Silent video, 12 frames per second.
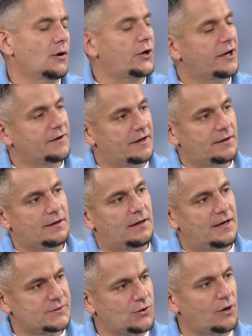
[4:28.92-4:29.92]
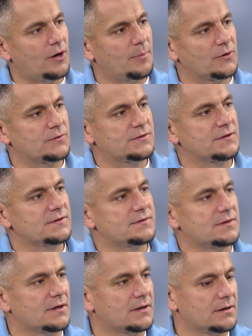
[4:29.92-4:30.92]
Okay, then let's talk about these
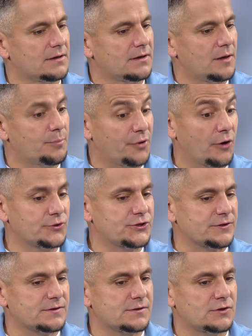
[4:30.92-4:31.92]
uh, approaches.